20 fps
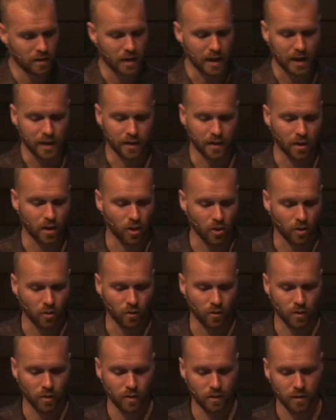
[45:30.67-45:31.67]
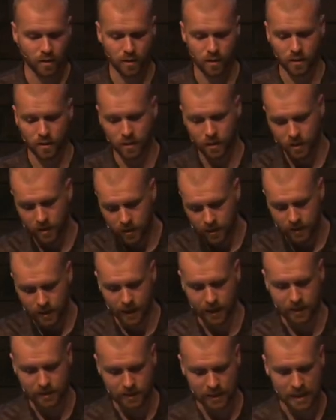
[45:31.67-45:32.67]
and know
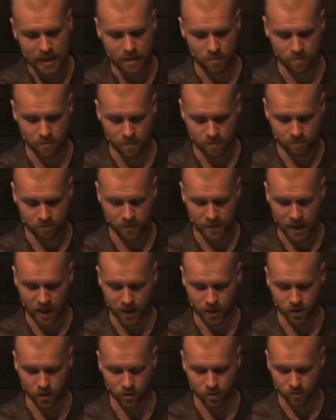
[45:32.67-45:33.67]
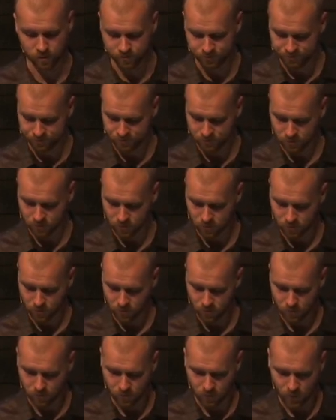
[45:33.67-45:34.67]
that it's Him, not you.
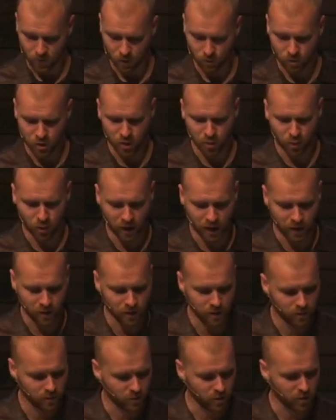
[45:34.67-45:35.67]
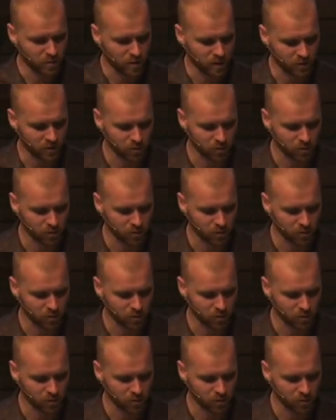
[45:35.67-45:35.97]
Would you pray with me this